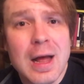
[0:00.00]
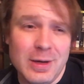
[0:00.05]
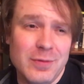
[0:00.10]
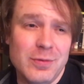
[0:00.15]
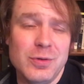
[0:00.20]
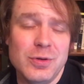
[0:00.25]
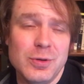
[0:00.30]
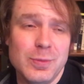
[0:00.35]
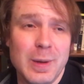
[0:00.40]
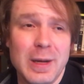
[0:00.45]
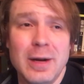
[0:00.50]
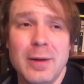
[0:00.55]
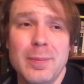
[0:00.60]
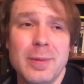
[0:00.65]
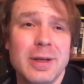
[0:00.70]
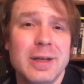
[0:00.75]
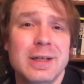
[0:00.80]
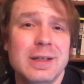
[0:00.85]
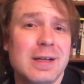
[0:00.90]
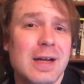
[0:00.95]
And if you spent $1
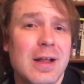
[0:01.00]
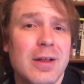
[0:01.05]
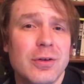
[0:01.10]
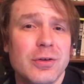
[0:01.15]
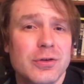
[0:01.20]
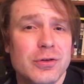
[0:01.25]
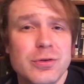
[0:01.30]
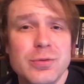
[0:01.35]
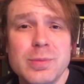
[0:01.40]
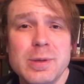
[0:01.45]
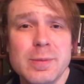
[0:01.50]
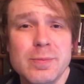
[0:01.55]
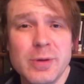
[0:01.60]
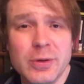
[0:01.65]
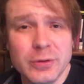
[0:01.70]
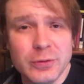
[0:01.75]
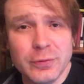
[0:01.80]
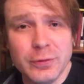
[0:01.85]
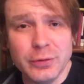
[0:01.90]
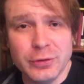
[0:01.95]
million, you'd be
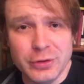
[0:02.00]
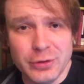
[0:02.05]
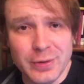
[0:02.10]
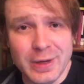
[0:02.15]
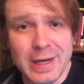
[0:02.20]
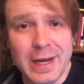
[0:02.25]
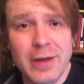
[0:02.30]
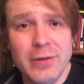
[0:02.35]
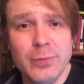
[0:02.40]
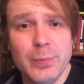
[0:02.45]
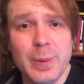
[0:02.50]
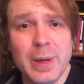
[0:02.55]
boastful too, I guess.